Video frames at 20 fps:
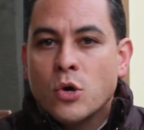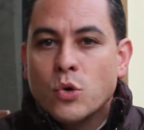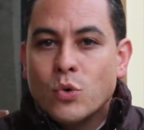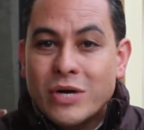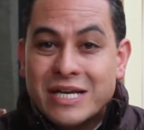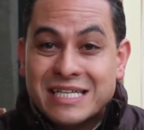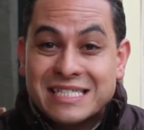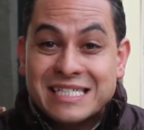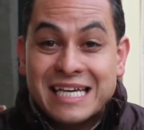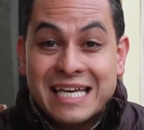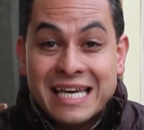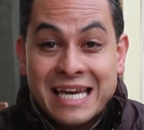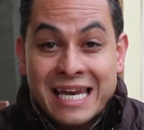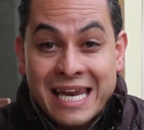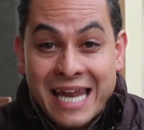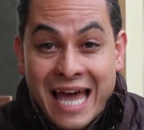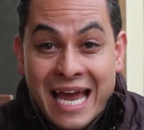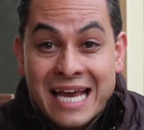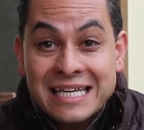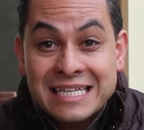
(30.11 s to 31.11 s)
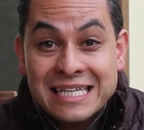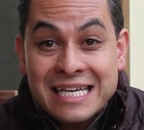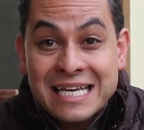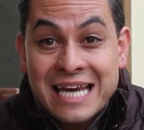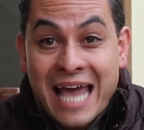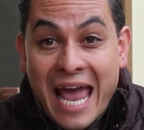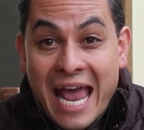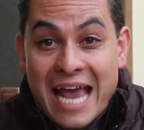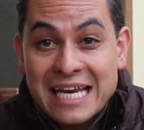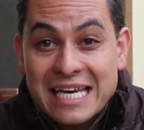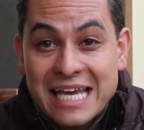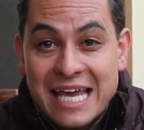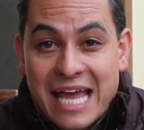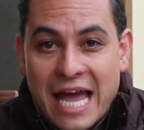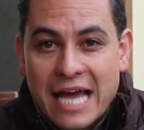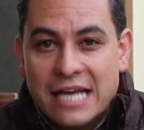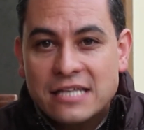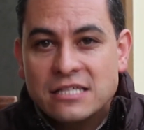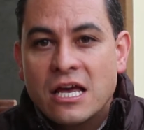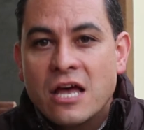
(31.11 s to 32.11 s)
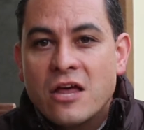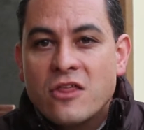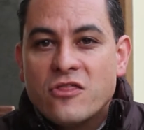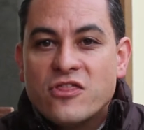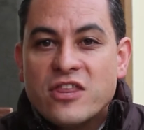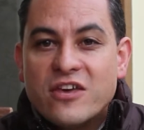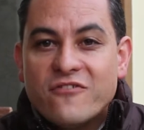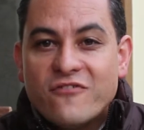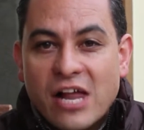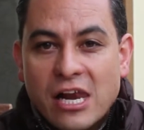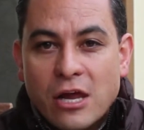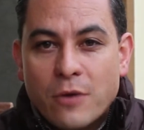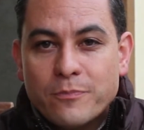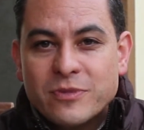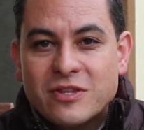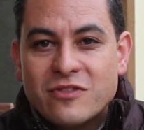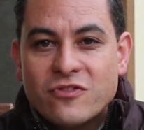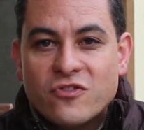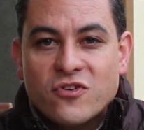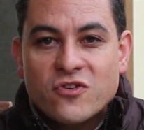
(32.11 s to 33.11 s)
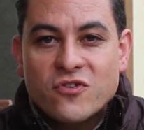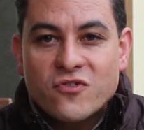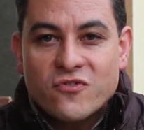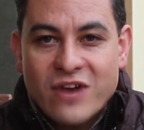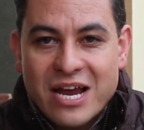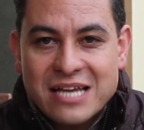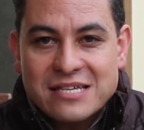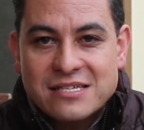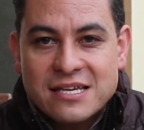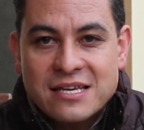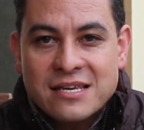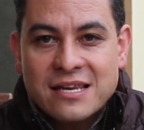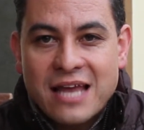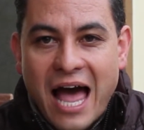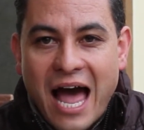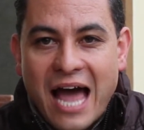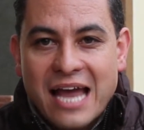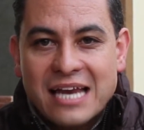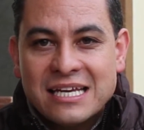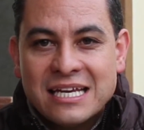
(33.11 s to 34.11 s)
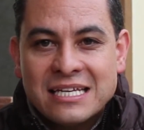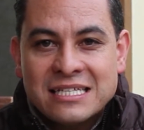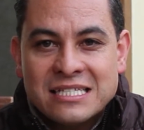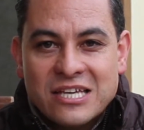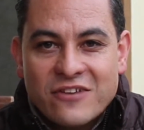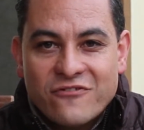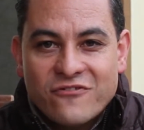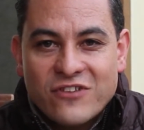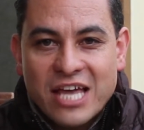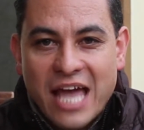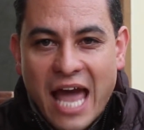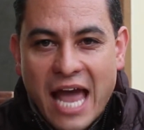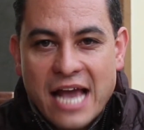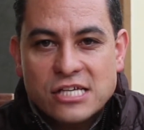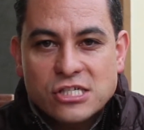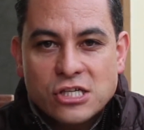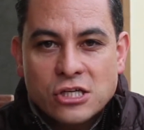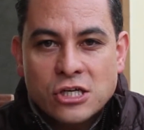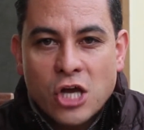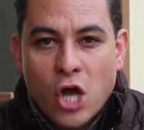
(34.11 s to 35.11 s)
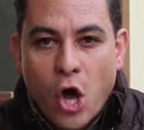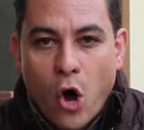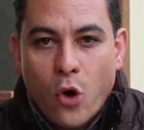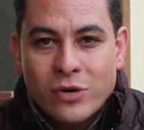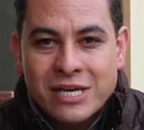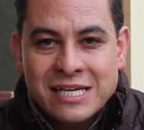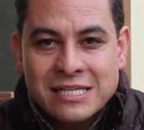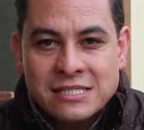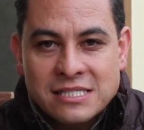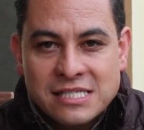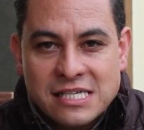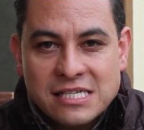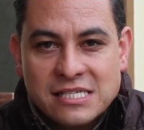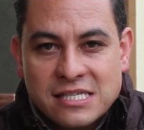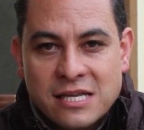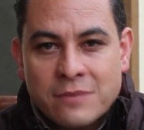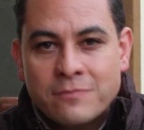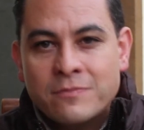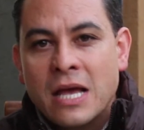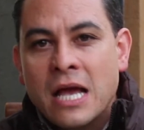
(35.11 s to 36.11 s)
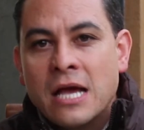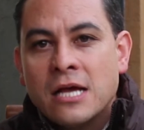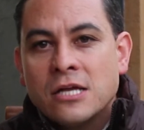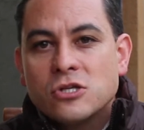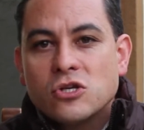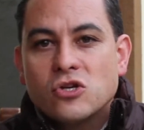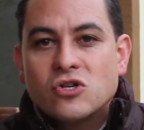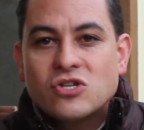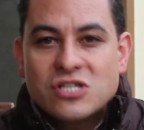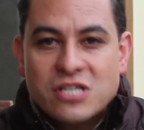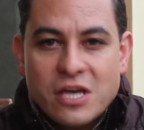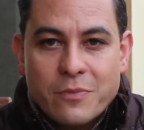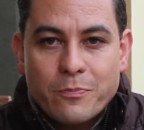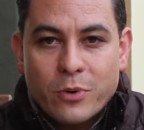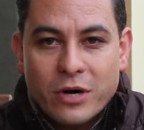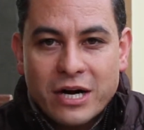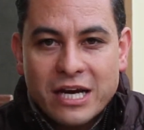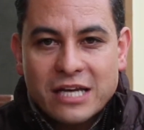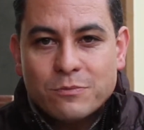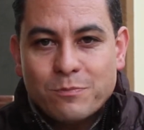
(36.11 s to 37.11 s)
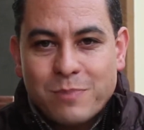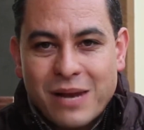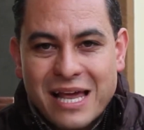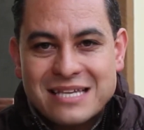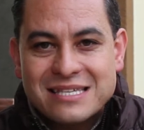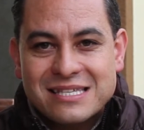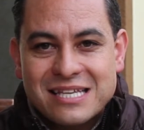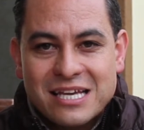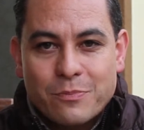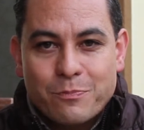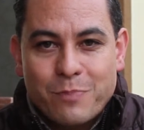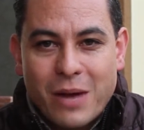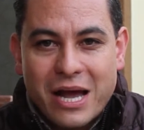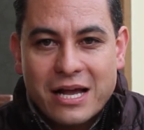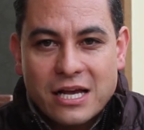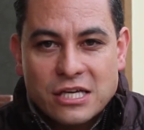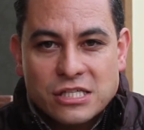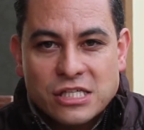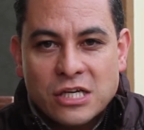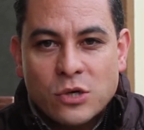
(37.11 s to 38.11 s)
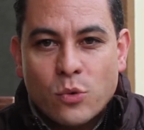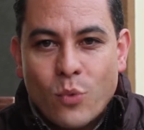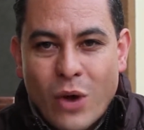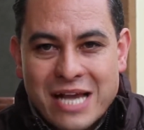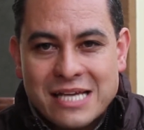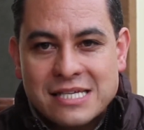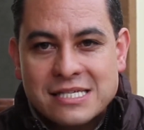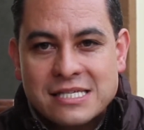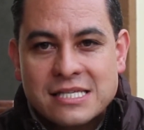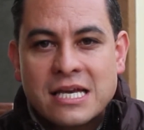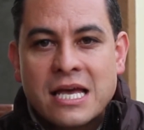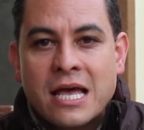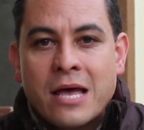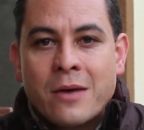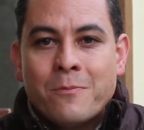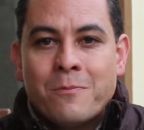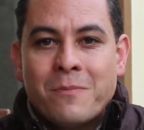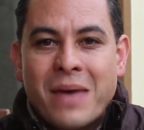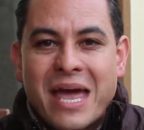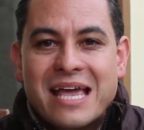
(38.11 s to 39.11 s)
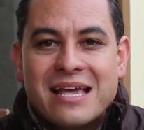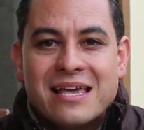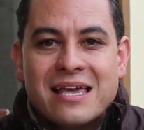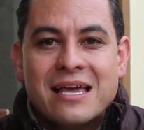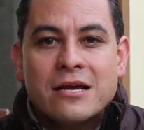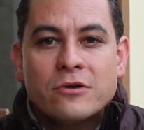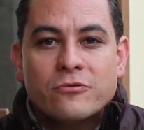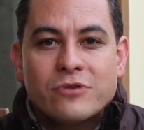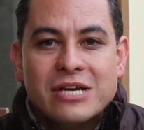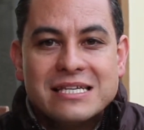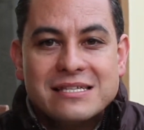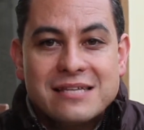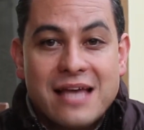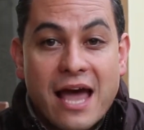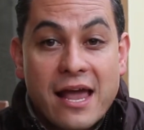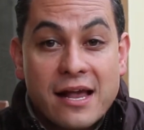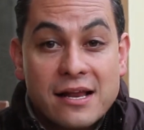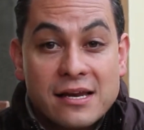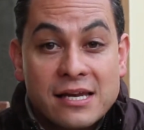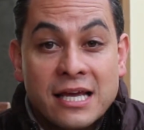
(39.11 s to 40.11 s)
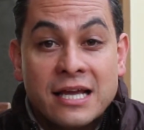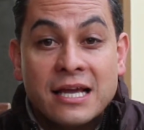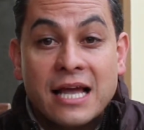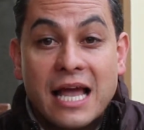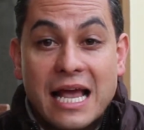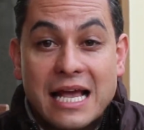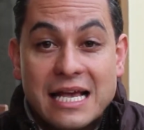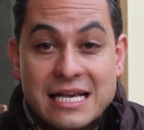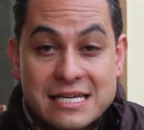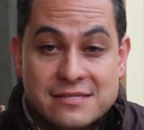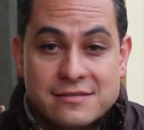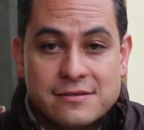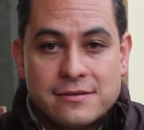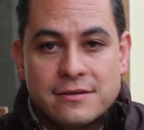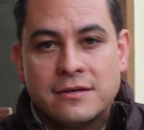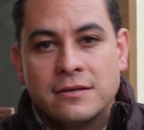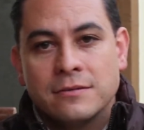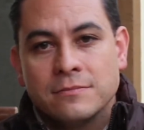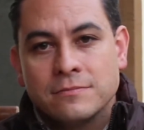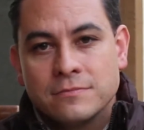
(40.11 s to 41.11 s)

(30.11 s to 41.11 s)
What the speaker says: which in 1988 developed the resin identification coding system to separate plastic packaging waste, making recycling easier.